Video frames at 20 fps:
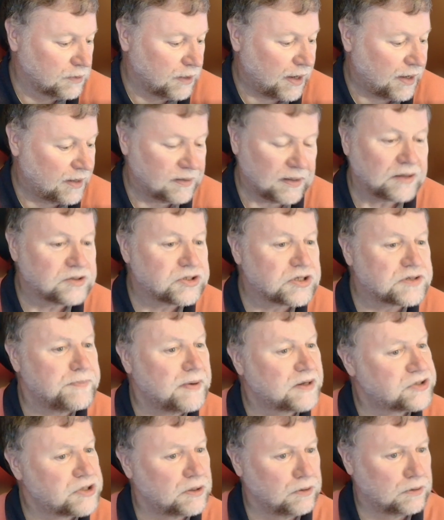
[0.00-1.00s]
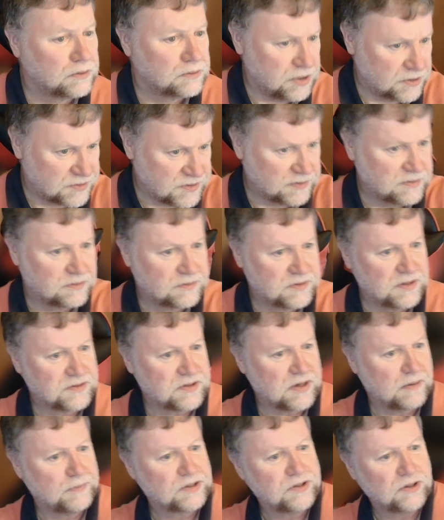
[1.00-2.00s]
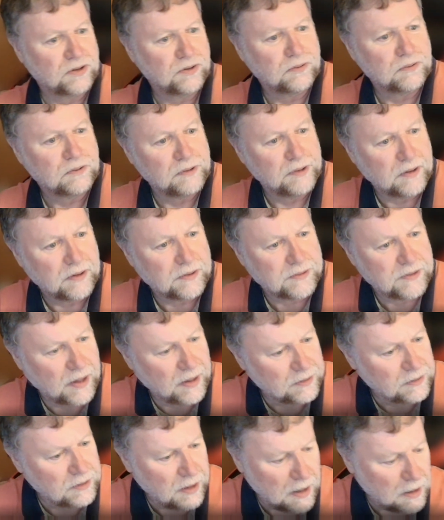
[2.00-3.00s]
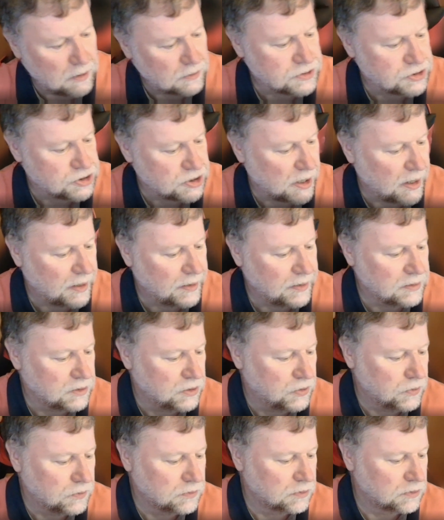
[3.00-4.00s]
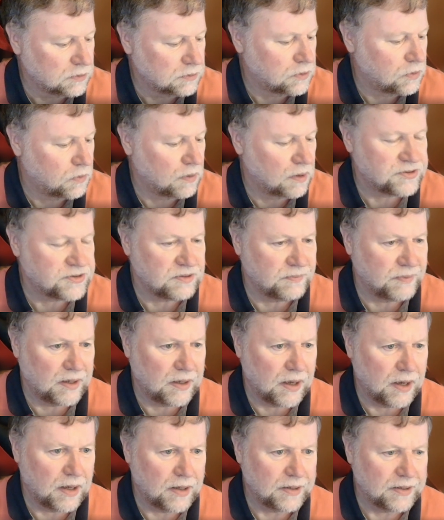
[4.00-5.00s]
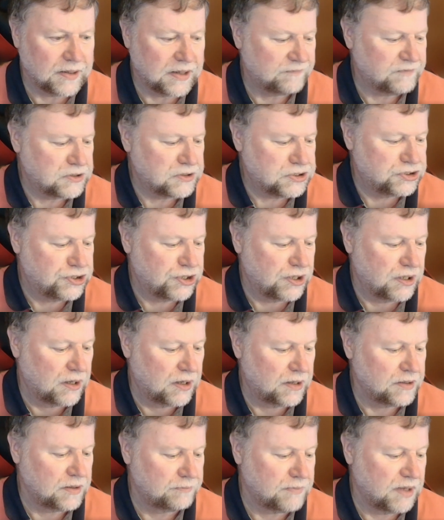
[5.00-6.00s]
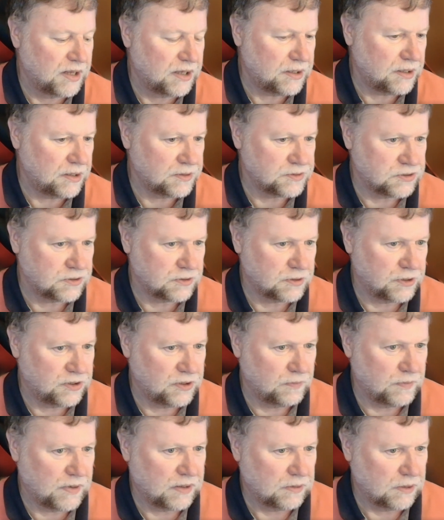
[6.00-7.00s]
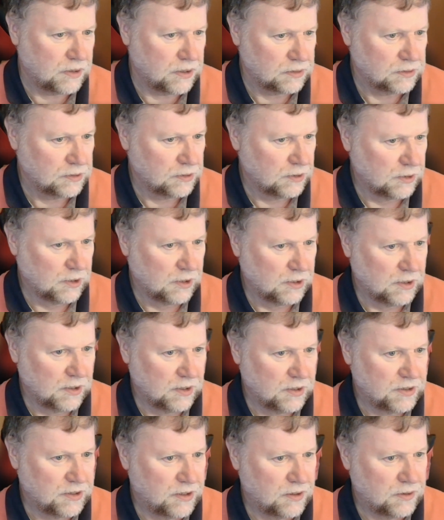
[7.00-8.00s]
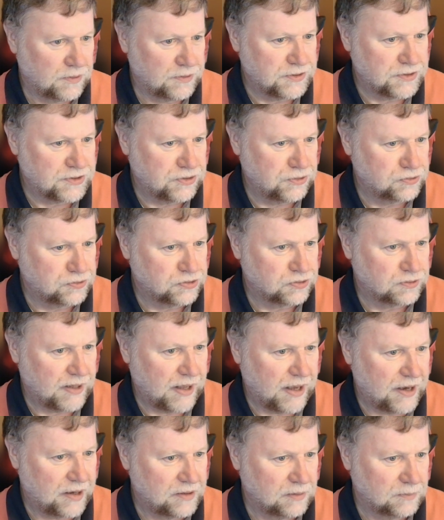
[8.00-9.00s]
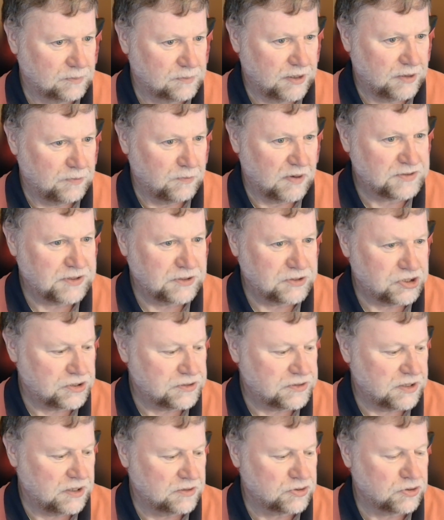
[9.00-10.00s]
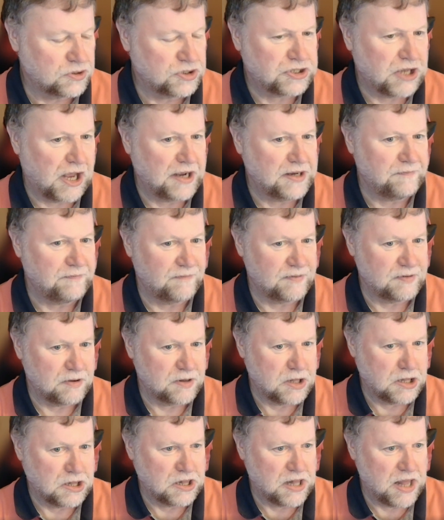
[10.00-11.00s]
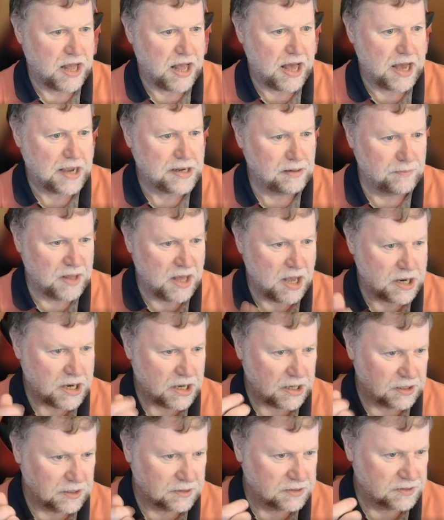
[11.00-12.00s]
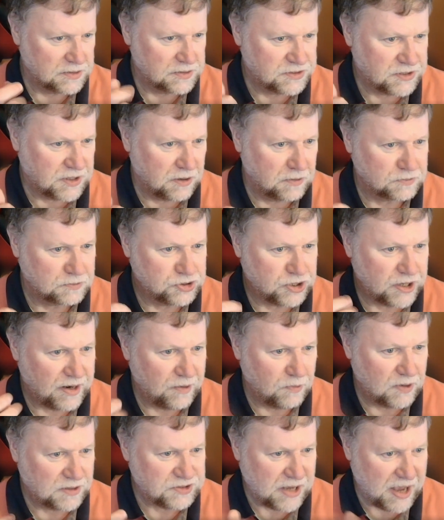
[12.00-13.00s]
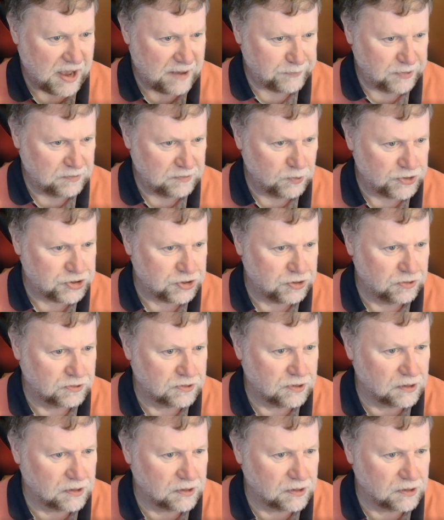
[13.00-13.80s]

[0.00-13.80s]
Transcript: And just since I mentioned Google here at the end, you know, Jay, Google Quantum AI gave a ton of money to QEra. You know, this neutral atom. It wasn't just interest, a lot of money. So, Jay, what's happening with Google?